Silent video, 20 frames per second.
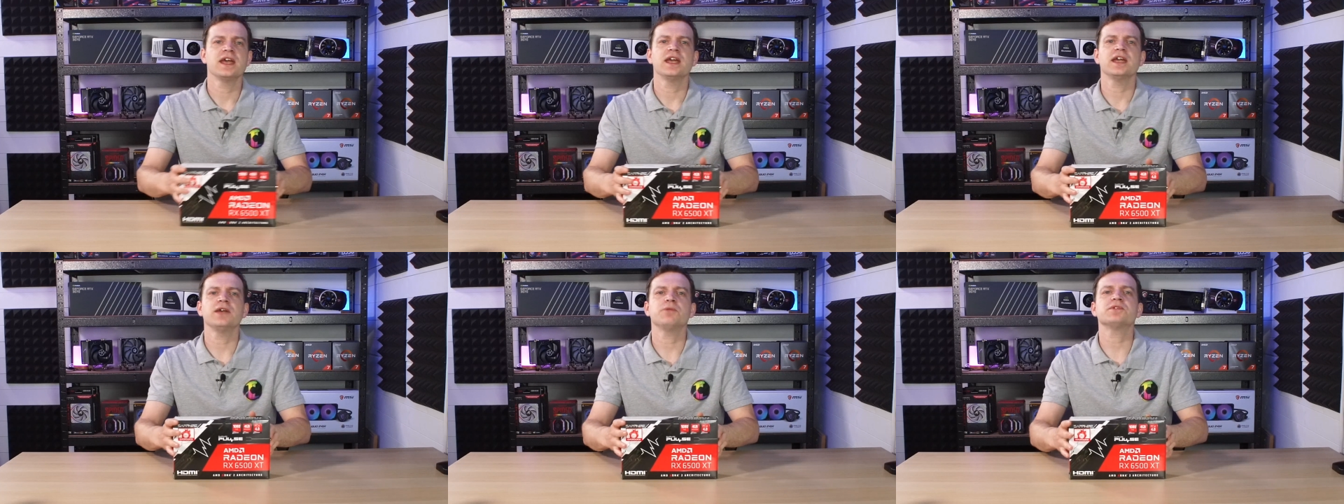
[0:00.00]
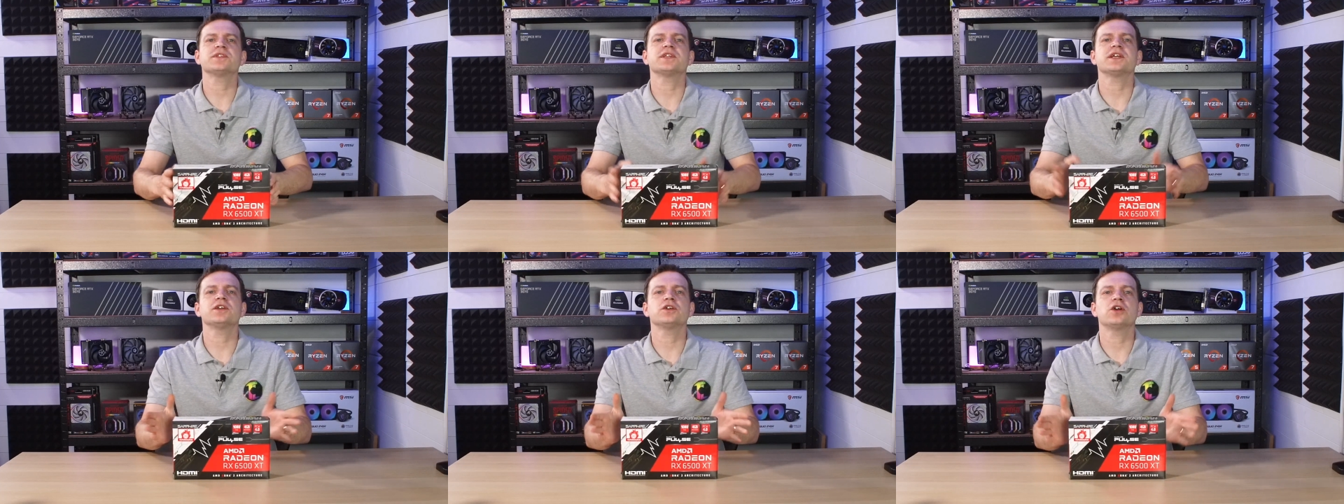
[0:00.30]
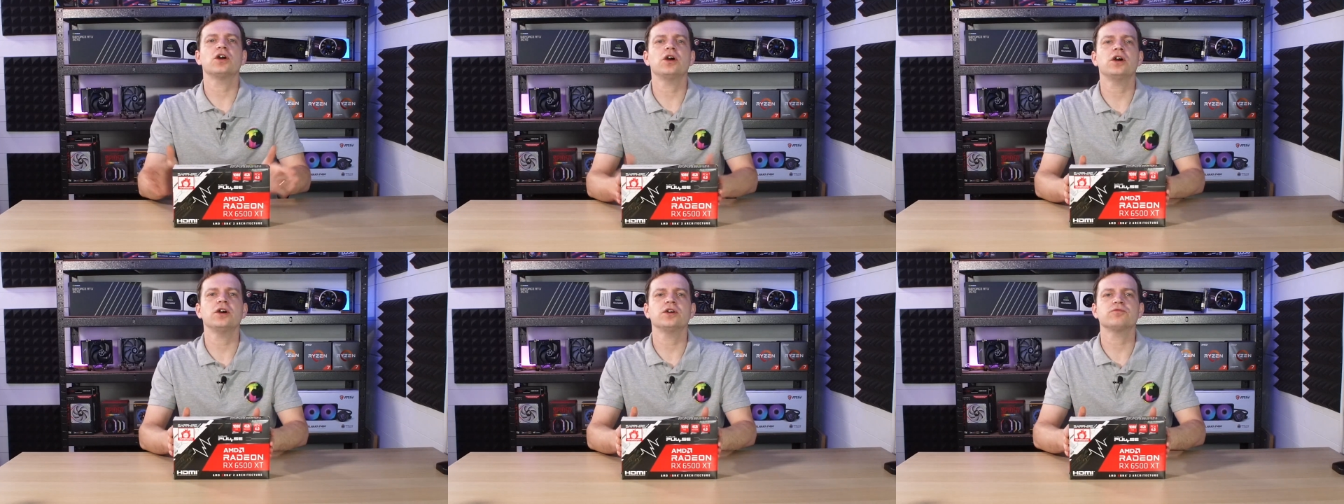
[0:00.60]
It was a
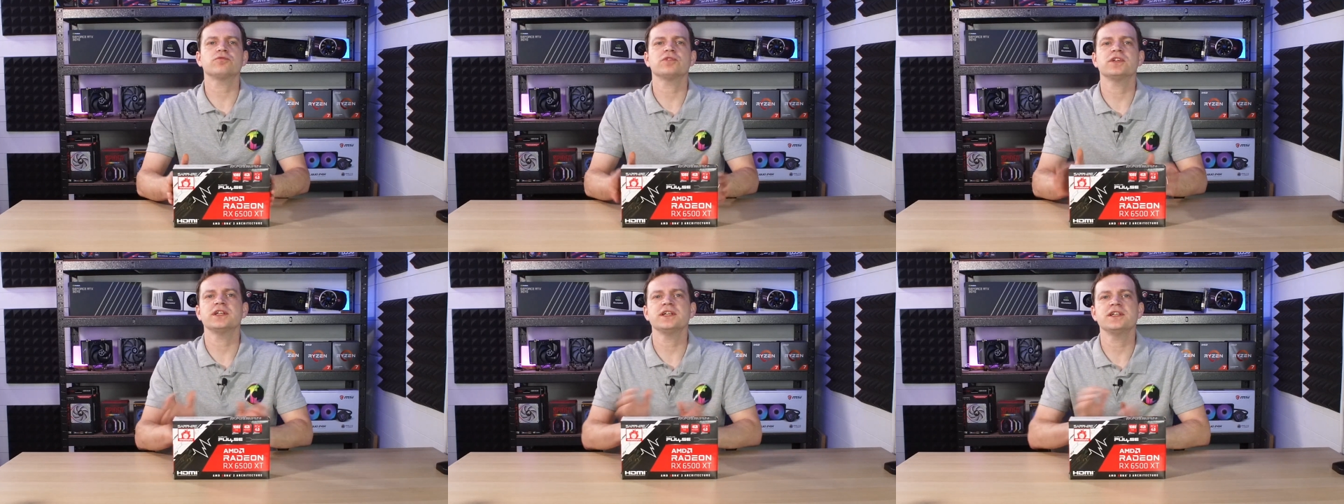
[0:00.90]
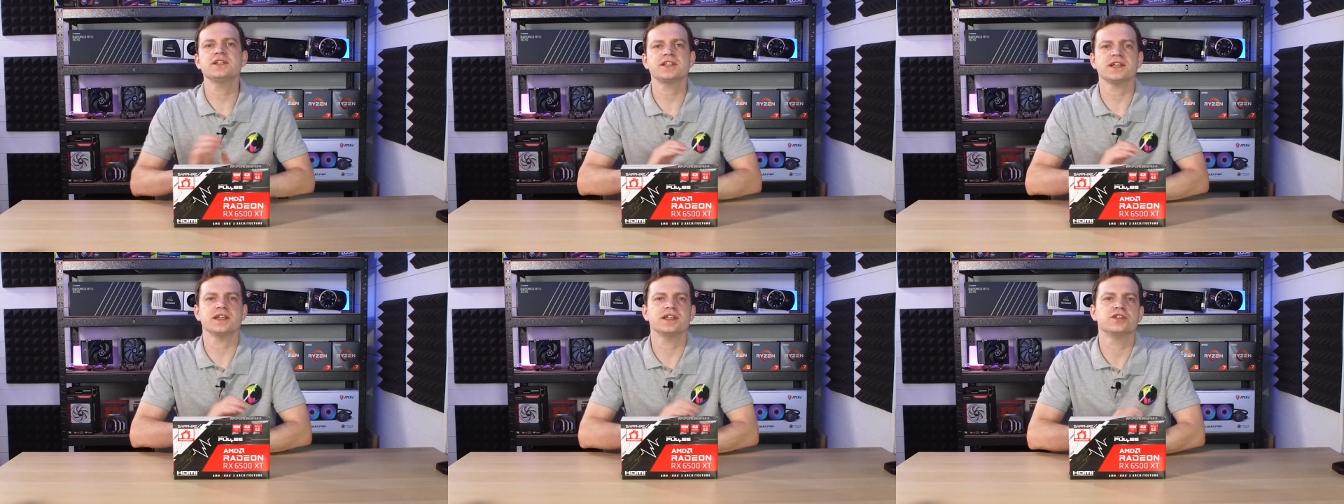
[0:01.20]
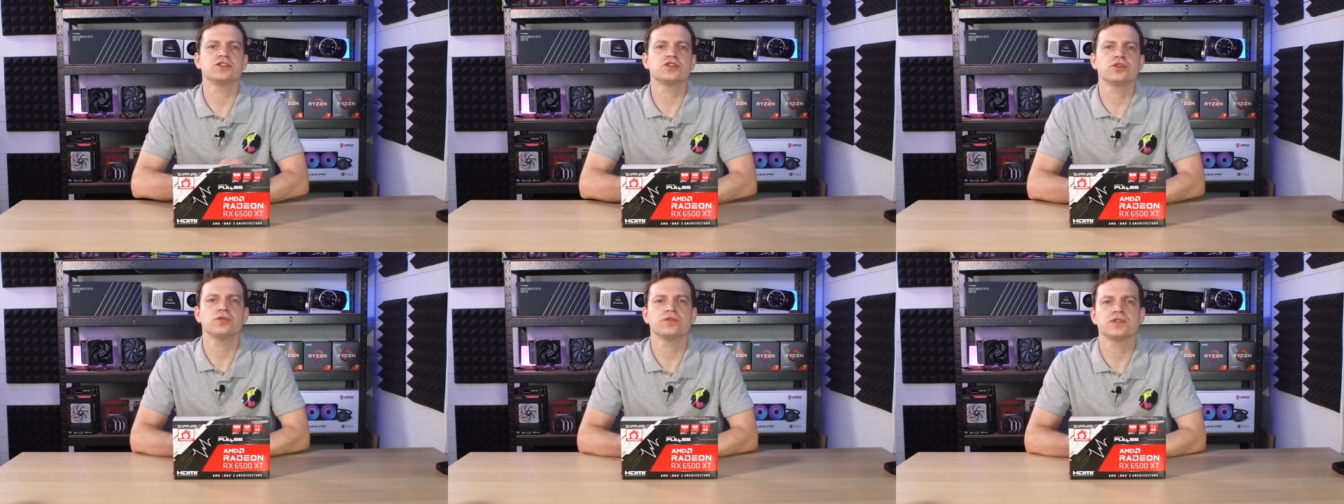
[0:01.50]
card released
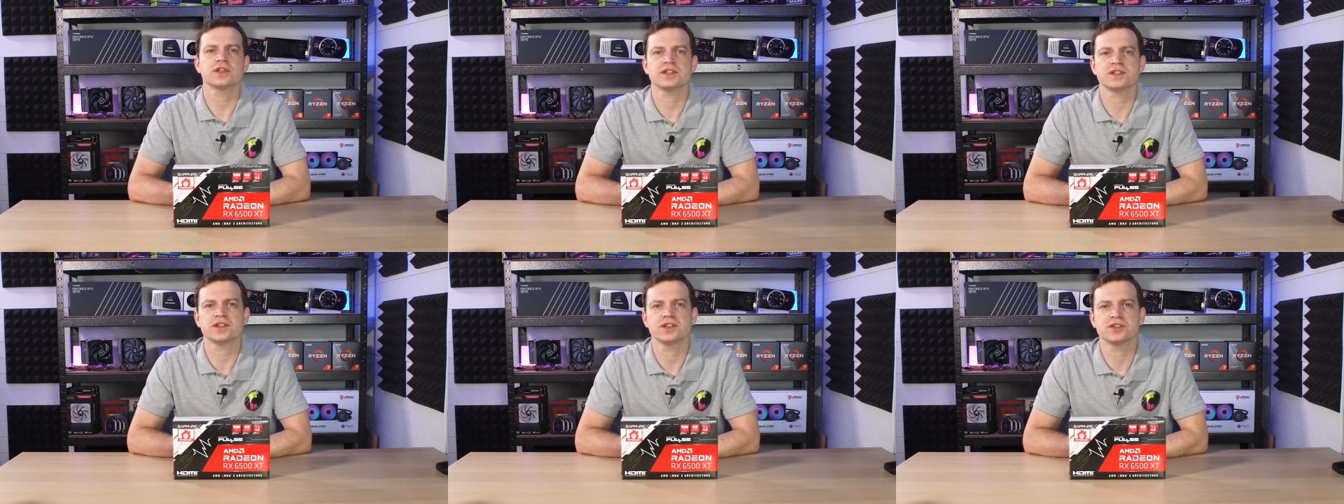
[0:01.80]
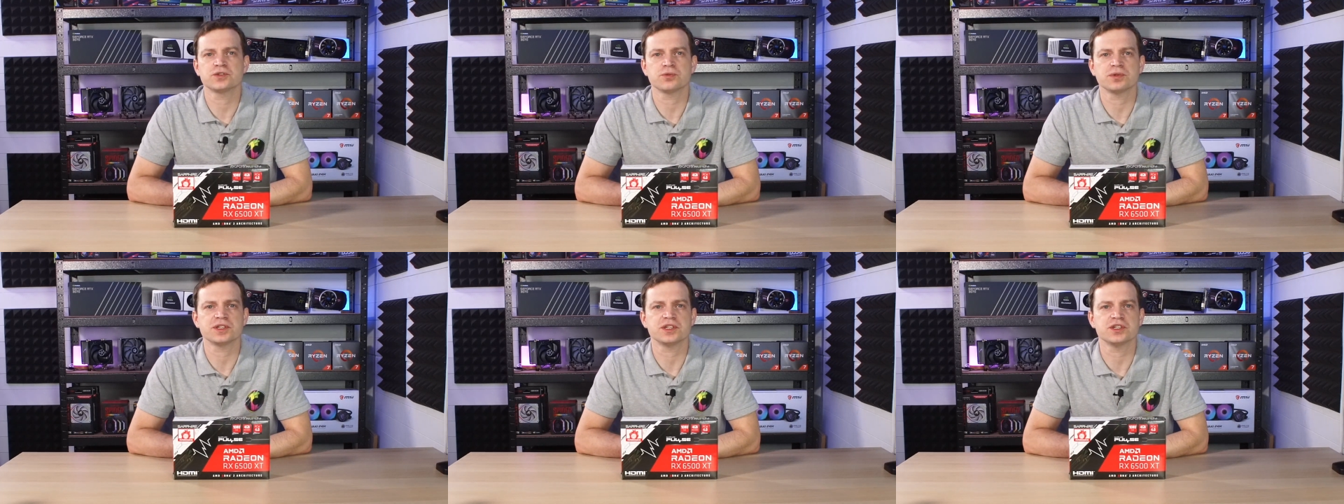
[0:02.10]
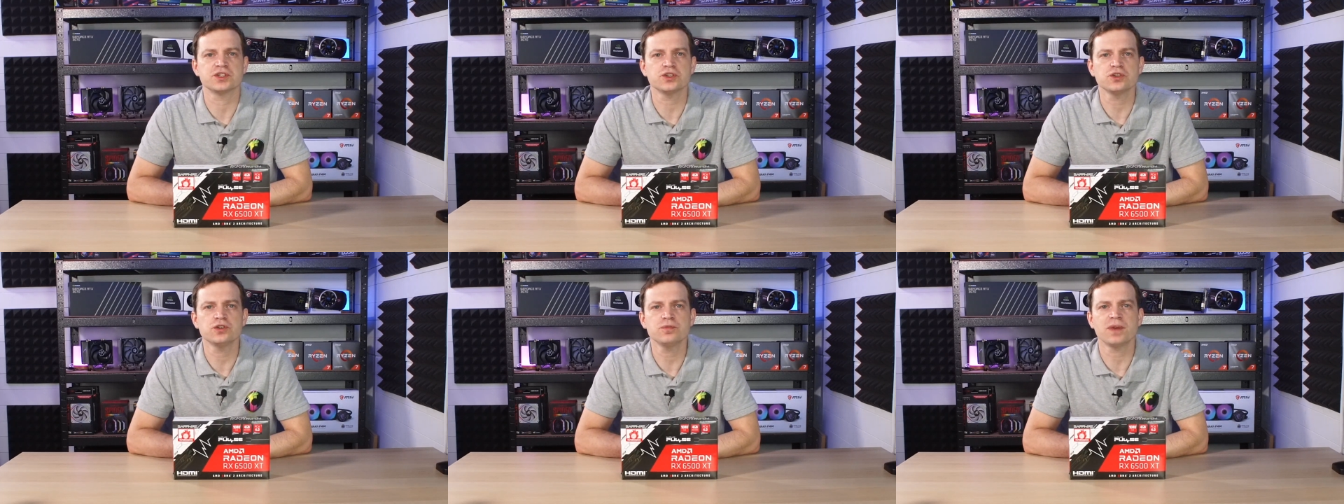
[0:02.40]
in
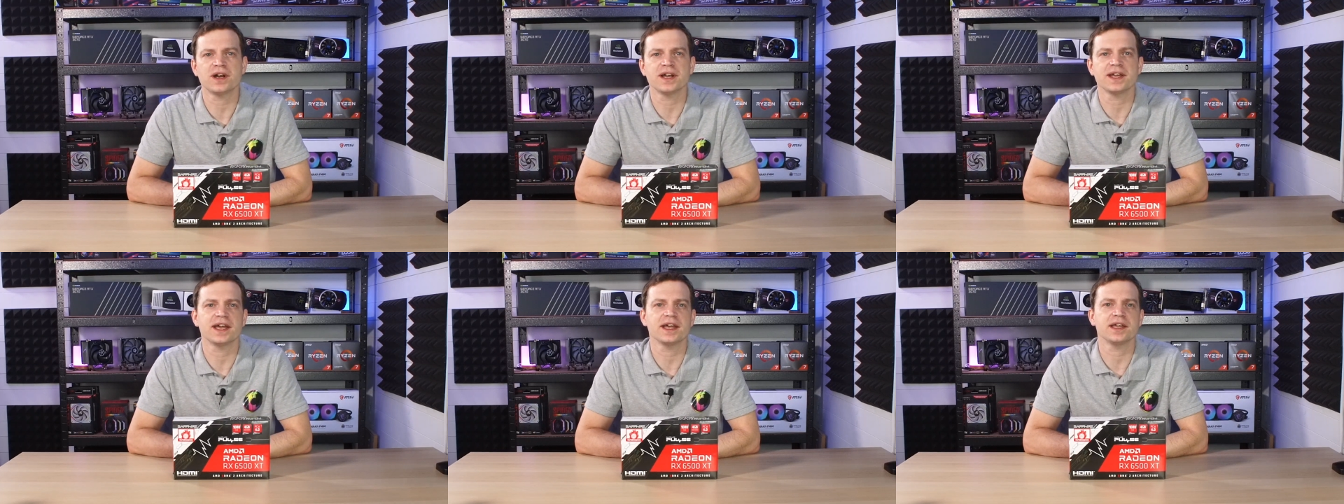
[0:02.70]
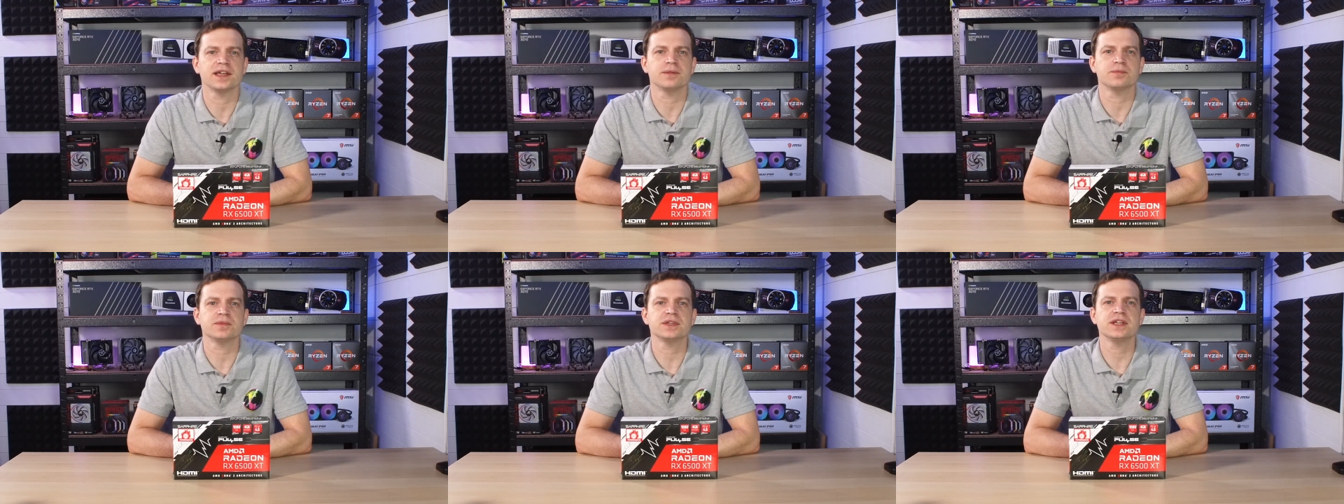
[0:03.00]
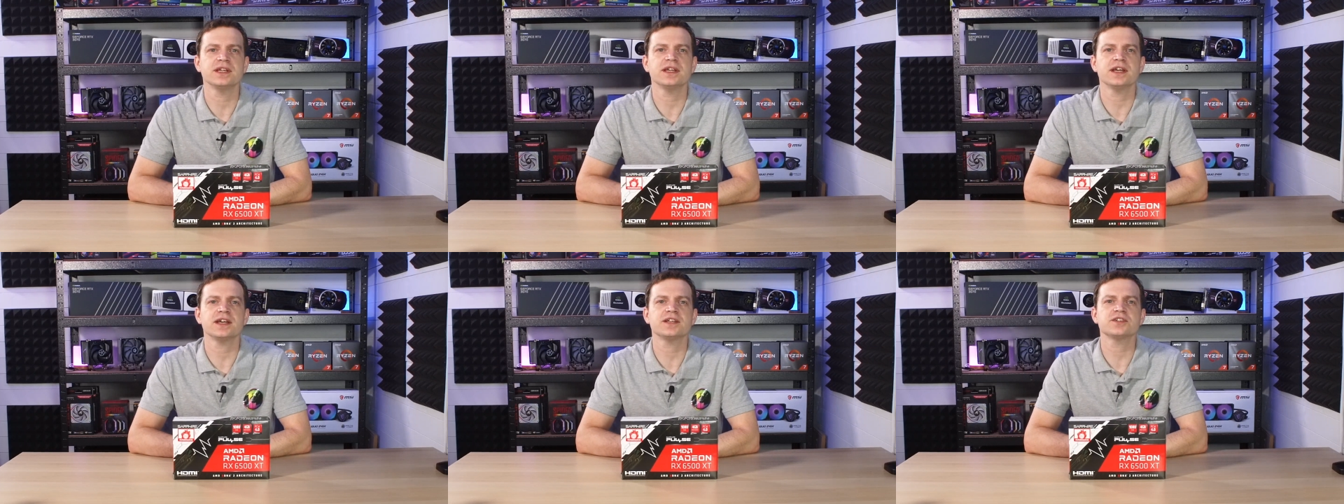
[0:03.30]
2022 by
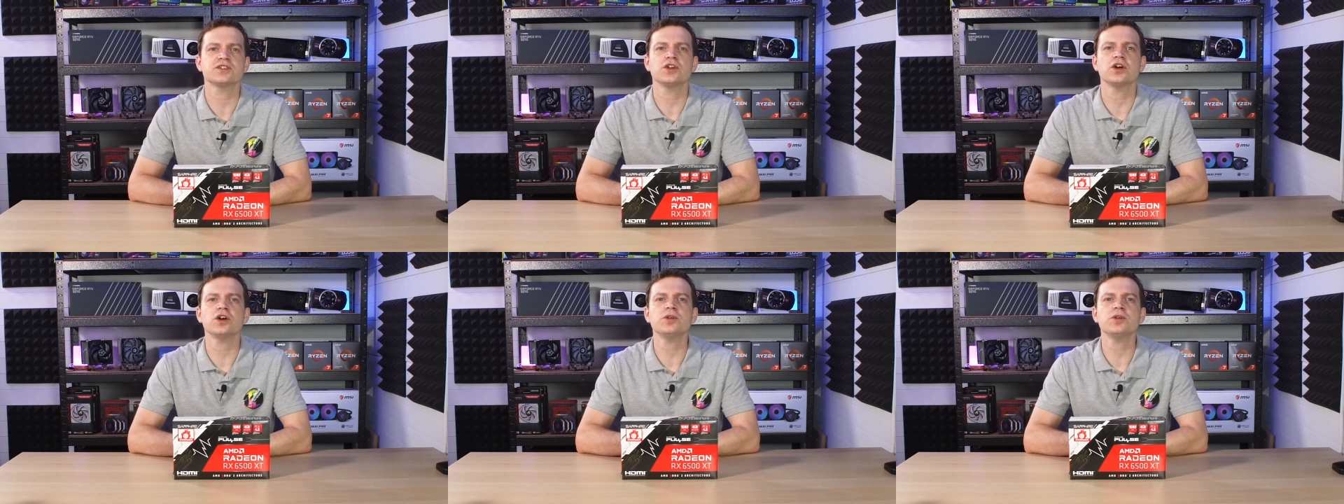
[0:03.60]
AMD as an